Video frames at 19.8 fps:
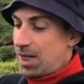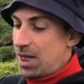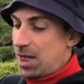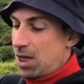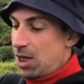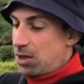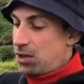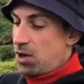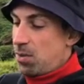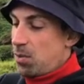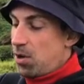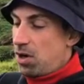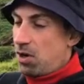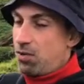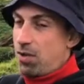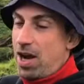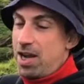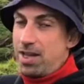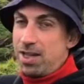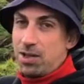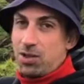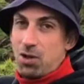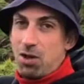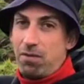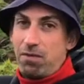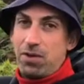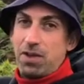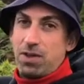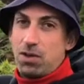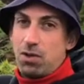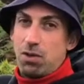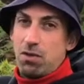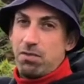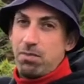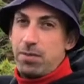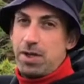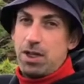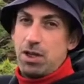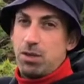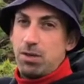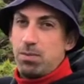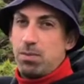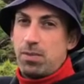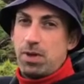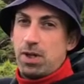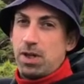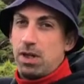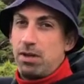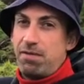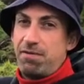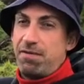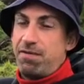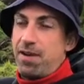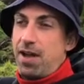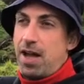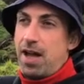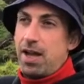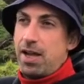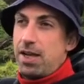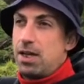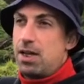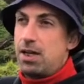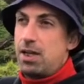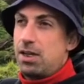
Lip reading: So I'm going to grind this coffee sort of medium fine.